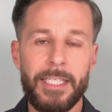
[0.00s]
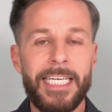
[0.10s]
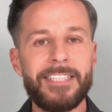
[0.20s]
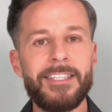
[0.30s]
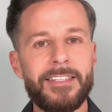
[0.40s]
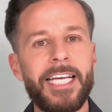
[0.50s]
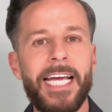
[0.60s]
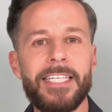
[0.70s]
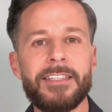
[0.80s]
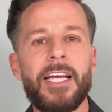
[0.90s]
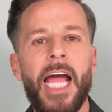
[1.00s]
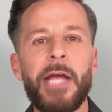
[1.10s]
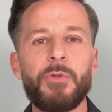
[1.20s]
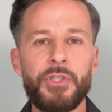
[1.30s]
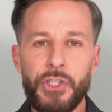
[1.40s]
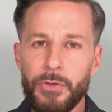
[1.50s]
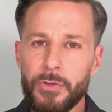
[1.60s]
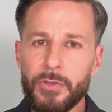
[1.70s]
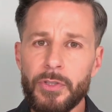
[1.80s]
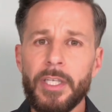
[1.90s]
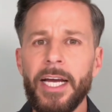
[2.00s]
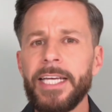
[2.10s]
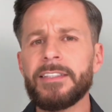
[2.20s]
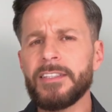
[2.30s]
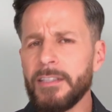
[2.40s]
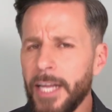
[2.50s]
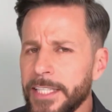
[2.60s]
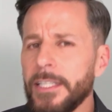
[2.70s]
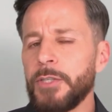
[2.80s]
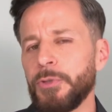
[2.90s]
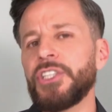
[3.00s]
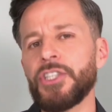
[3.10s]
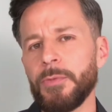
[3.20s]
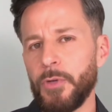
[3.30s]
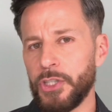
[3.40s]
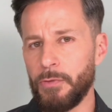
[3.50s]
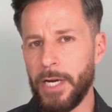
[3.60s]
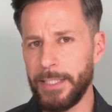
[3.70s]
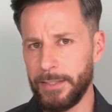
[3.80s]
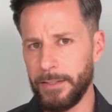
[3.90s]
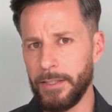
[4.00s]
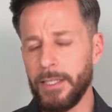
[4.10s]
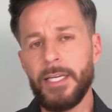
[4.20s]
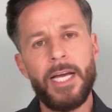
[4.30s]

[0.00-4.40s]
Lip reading: In this case, I could use a slightly richer moisturizer.